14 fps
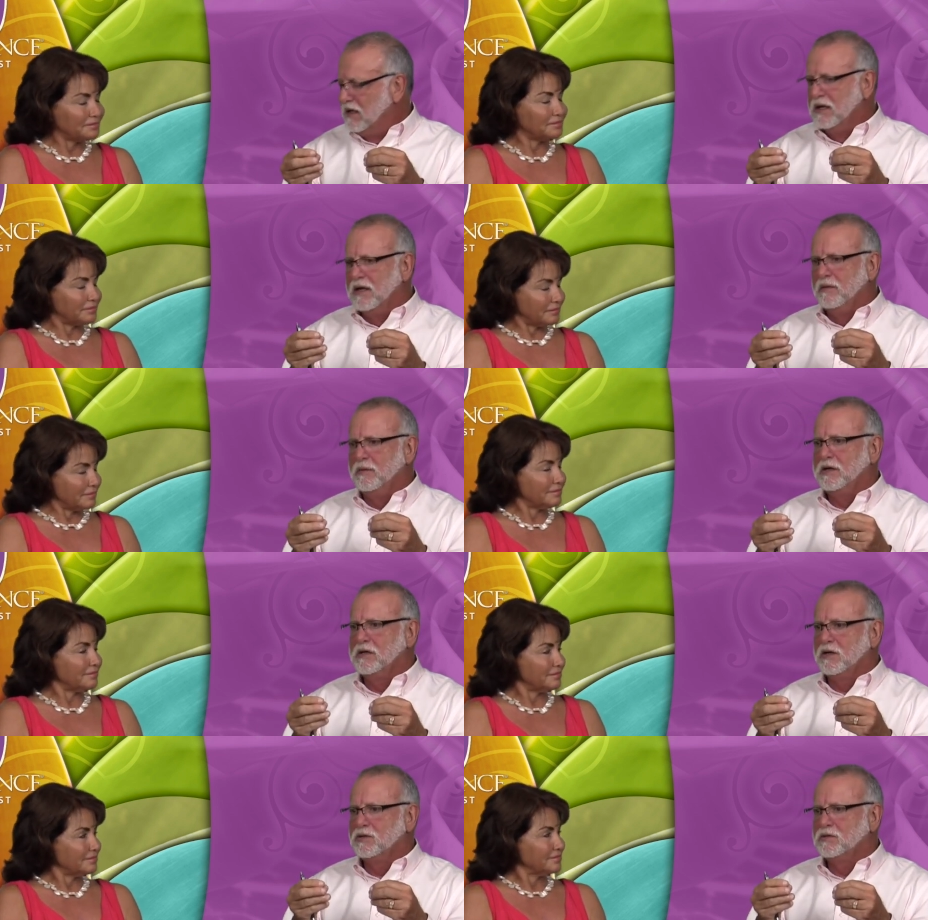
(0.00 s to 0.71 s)
Speaker 1: Mm-hmm.
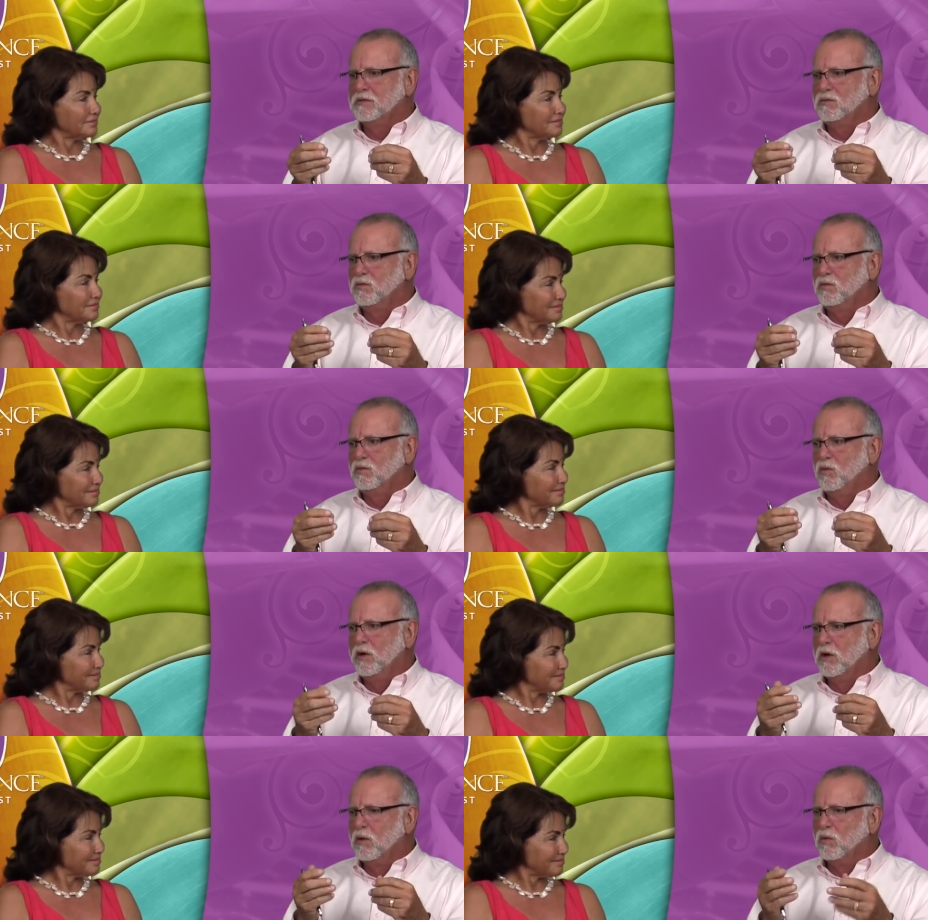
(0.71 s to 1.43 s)
Because
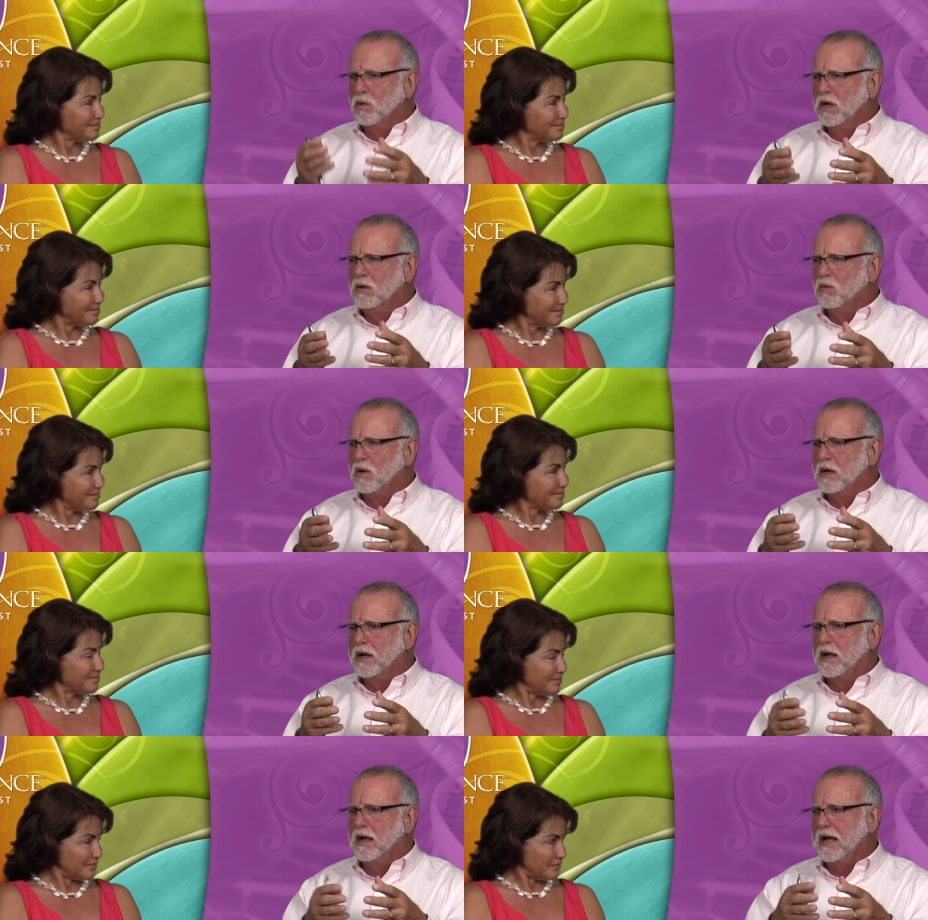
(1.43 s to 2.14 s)
we don't really
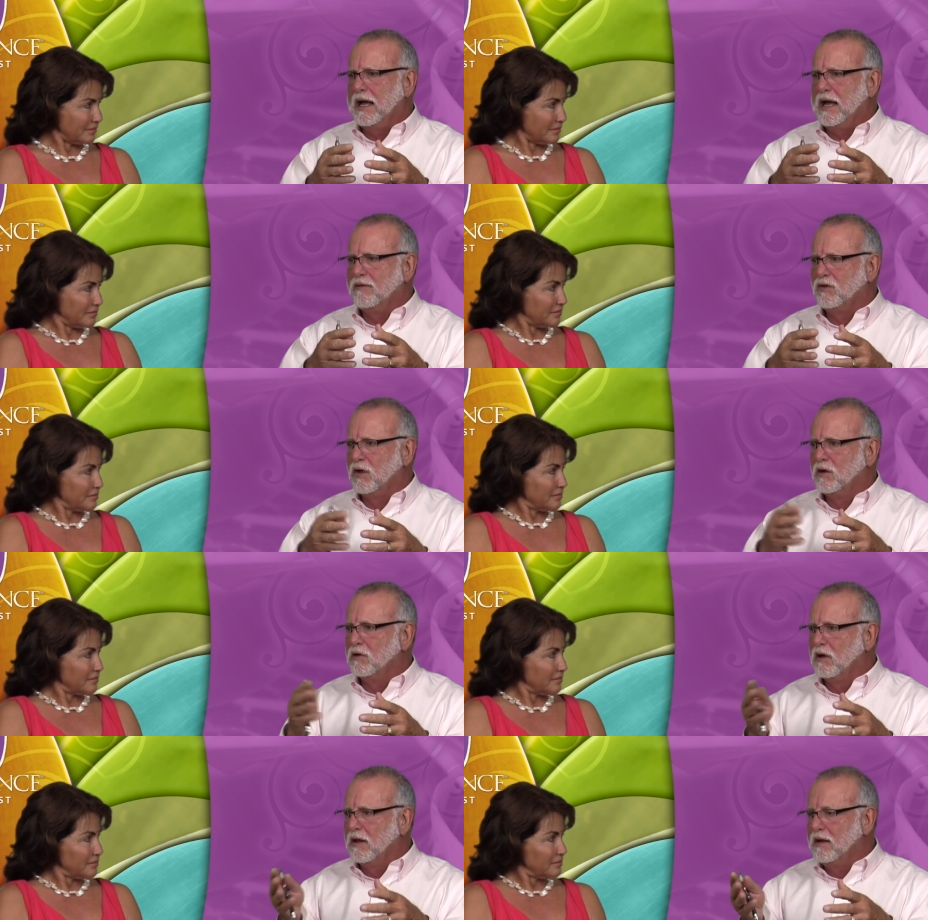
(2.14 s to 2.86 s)
want to have a
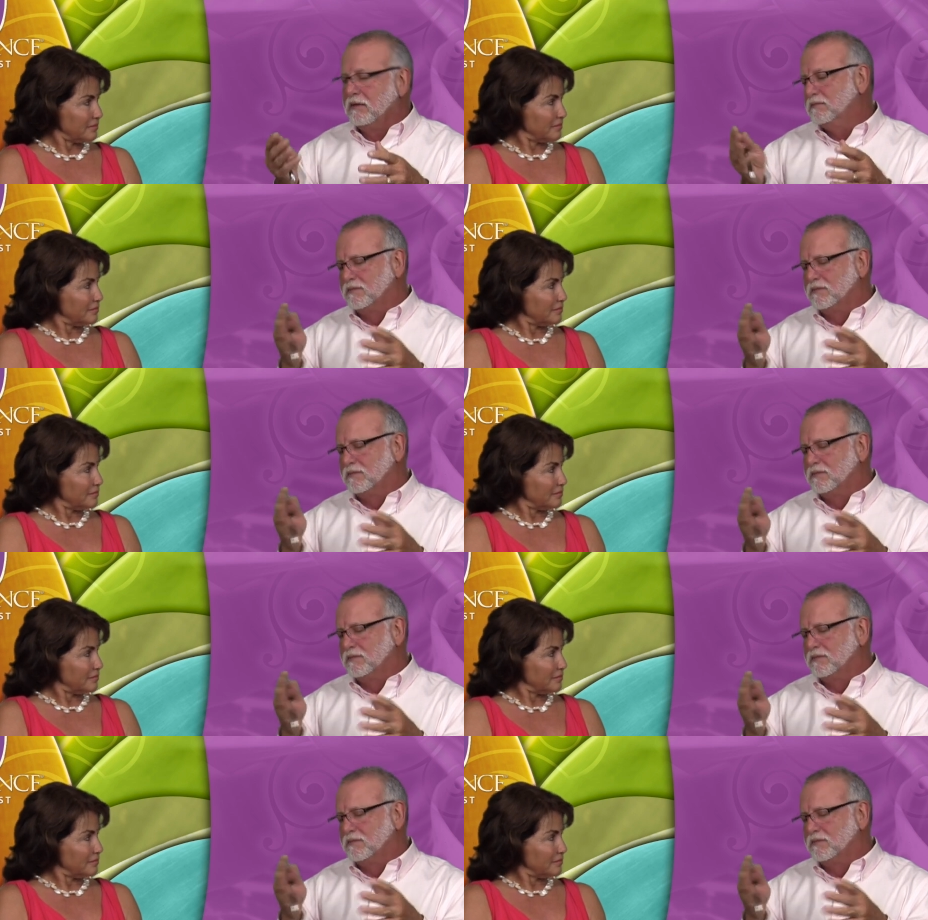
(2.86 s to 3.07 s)
longer